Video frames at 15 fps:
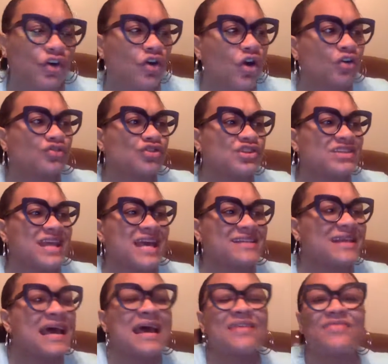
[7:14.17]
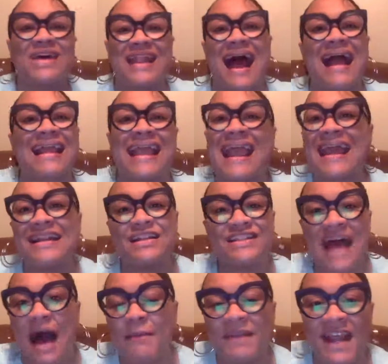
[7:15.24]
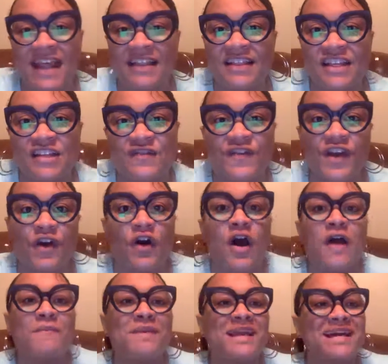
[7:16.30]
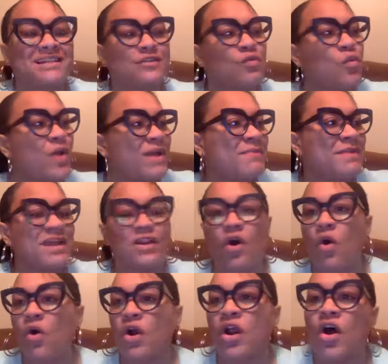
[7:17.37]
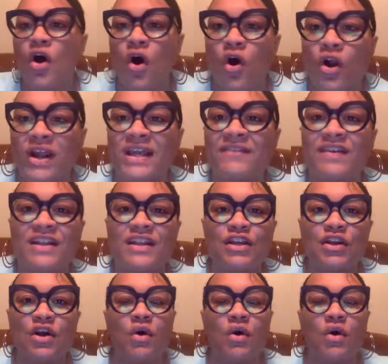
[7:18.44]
or culture says that I can't dominate in this field because women or even